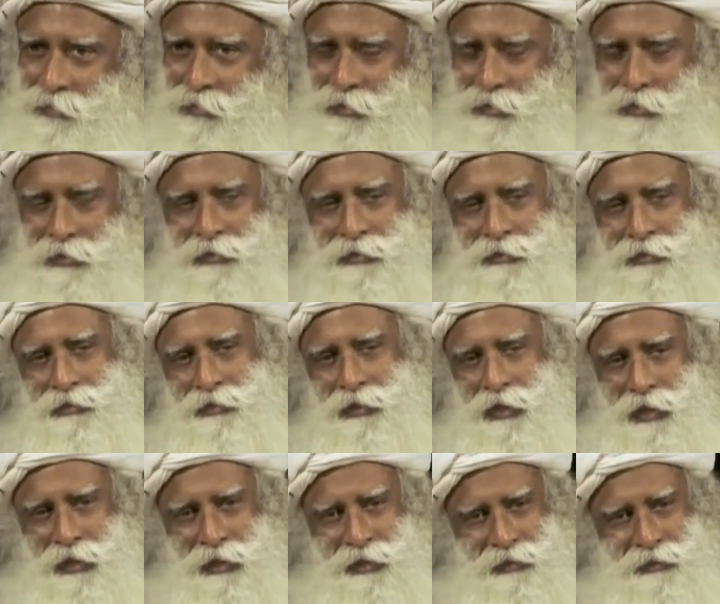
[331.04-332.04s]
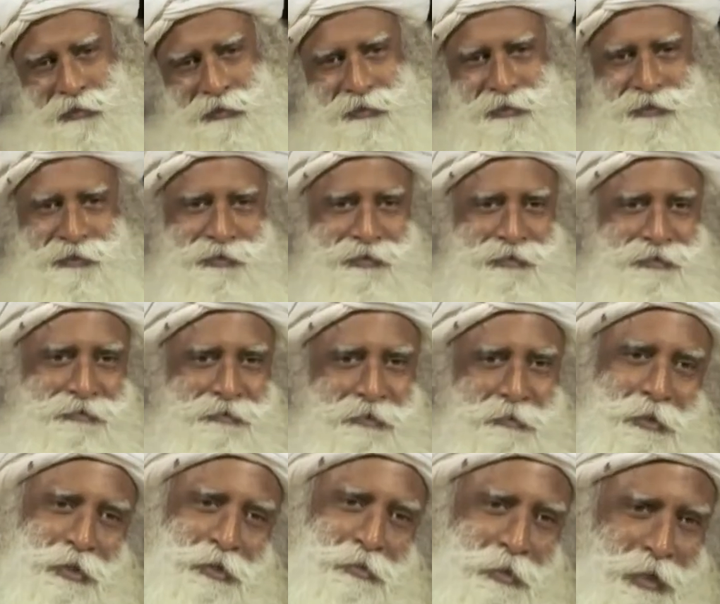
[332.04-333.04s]
At least that we
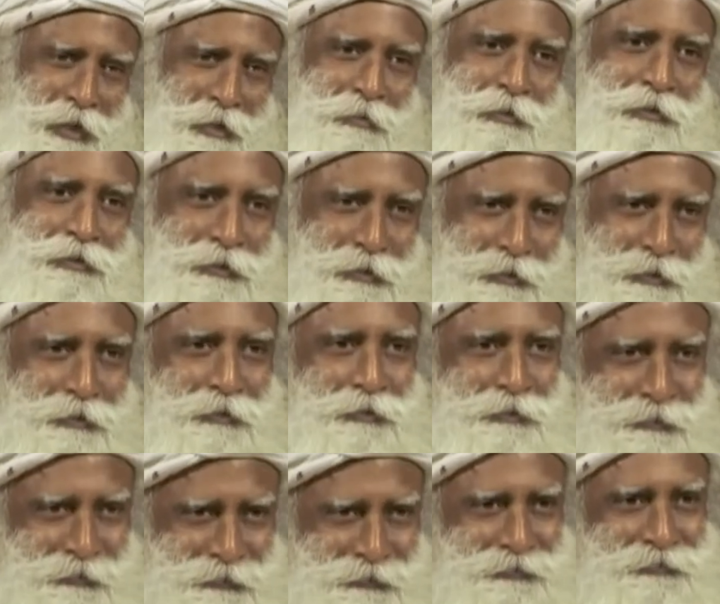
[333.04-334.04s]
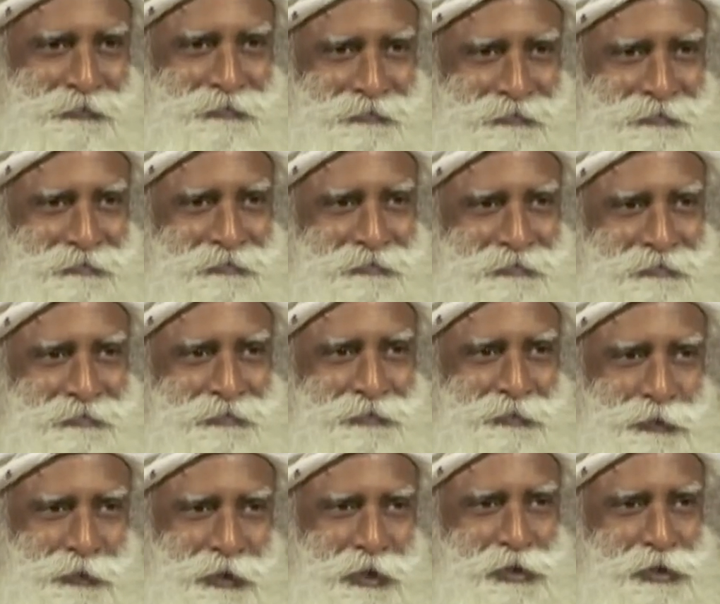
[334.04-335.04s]
must be able to do.
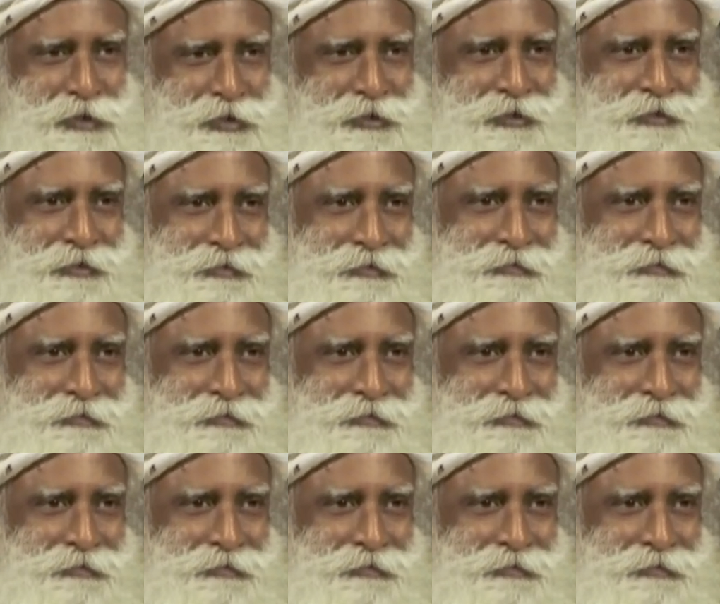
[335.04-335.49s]
Yes.